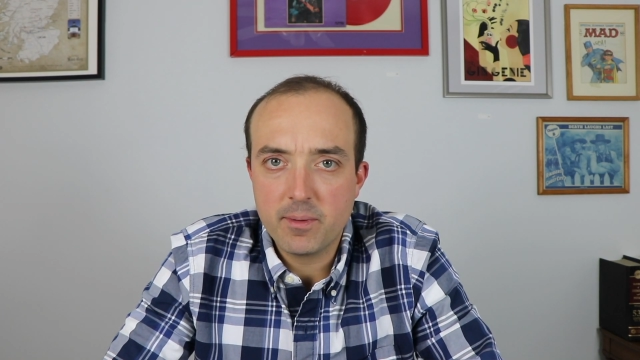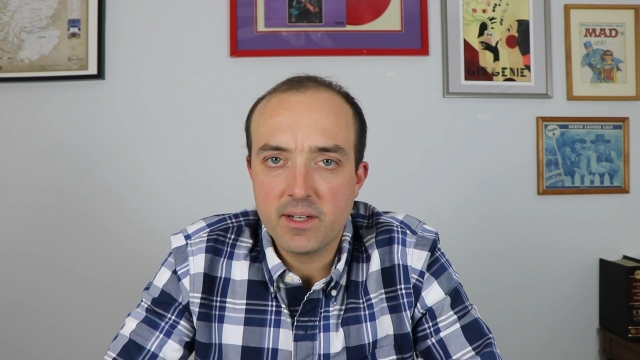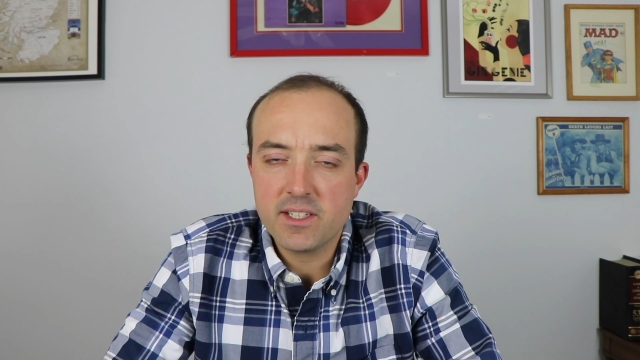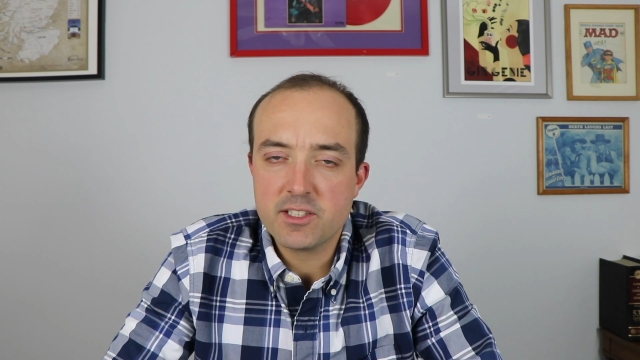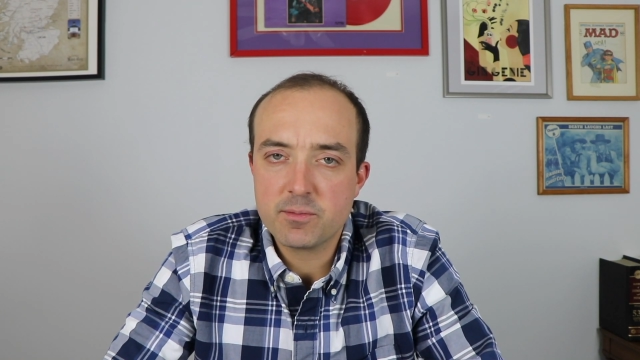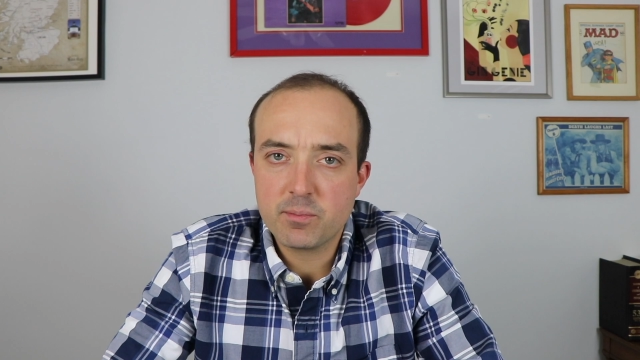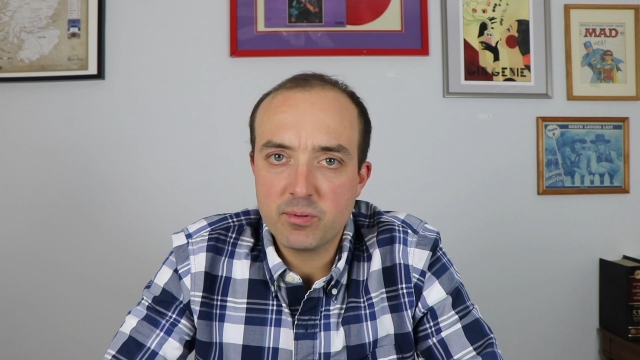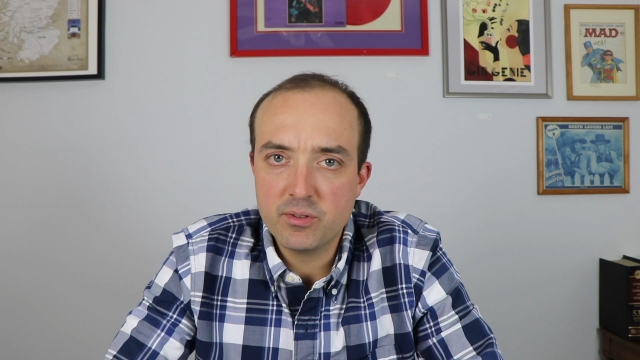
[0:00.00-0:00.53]
It
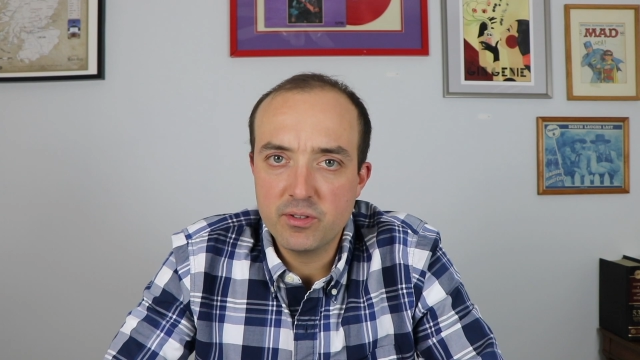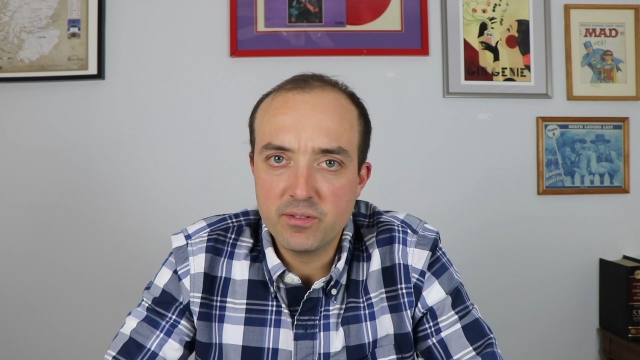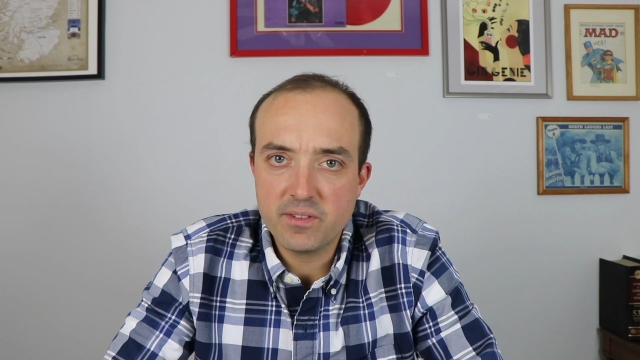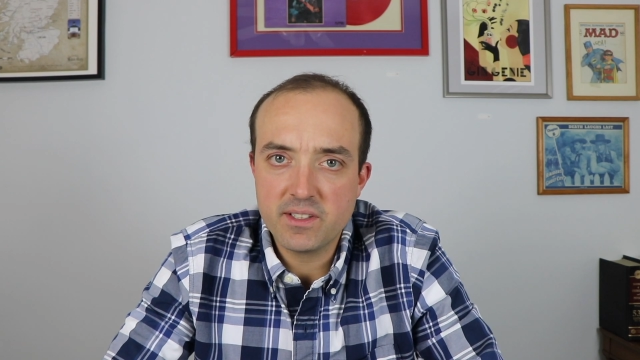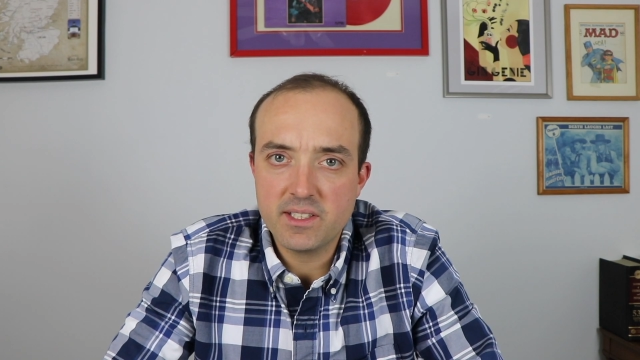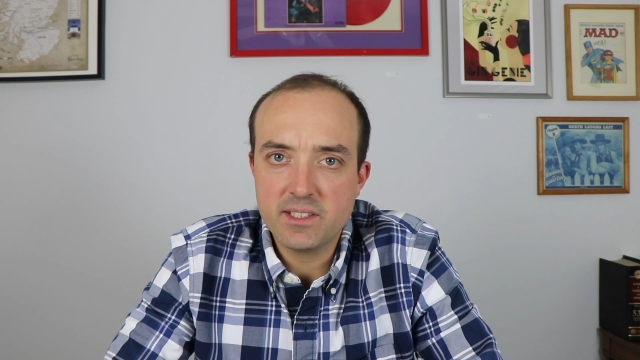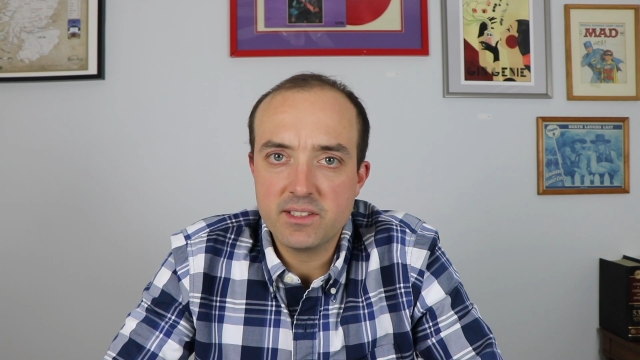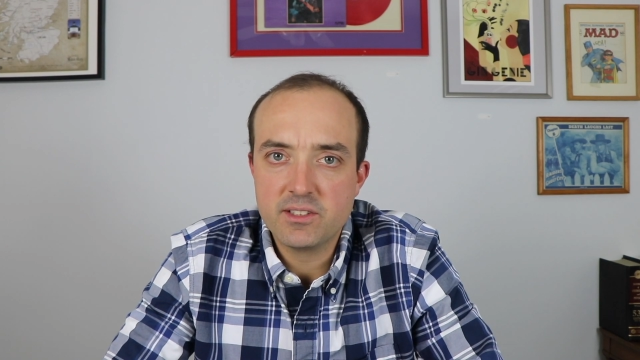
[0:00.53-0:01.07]
is
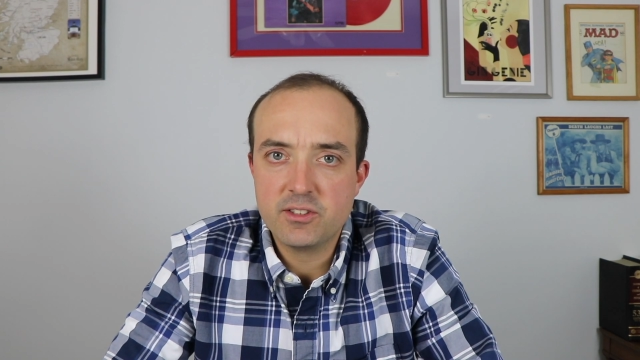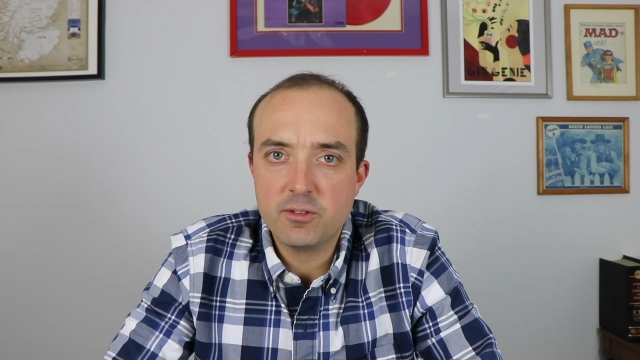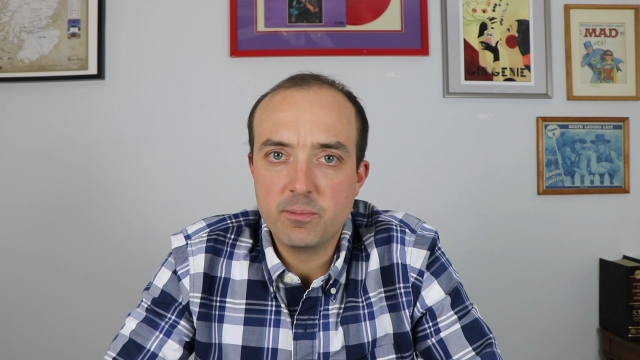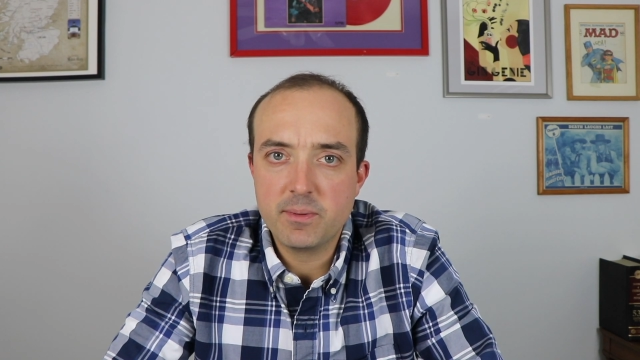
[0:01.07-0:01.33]
proven to